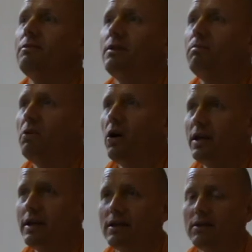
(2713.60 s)
the body
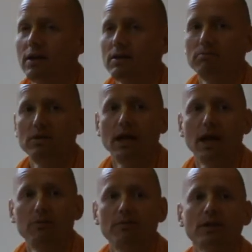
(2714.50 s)
cannot be
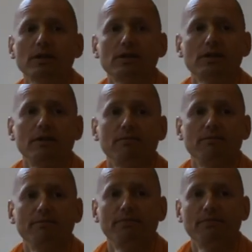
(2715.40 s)
happy with Krishna.
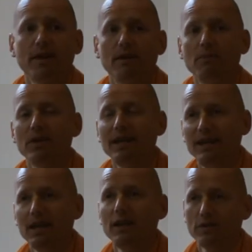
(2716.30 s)
But
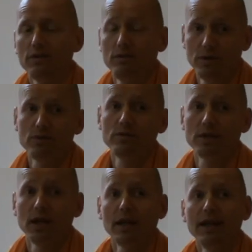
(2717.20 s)
as you
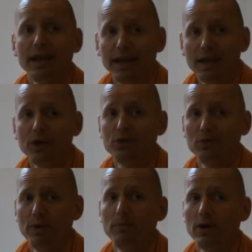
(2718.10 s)
said, in a human
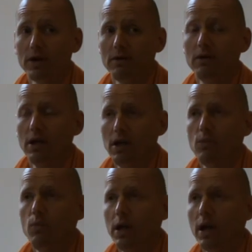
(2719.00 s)
body,
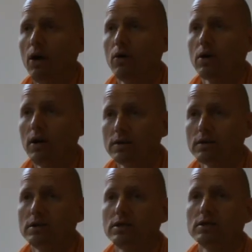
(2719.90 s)
when our
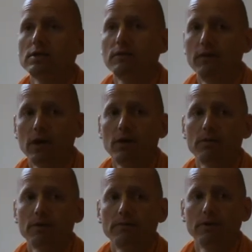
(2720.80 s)
consciousness is
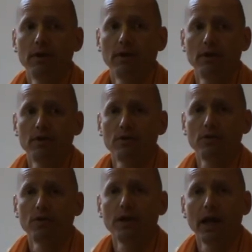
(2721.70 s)
developed, so
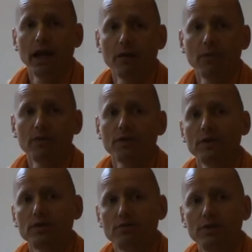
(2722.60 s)
for the animals and
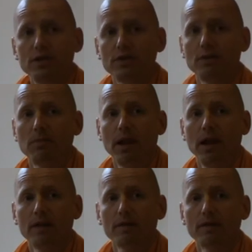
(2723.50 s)
the trees and the
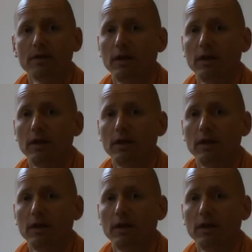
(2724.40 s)
plants,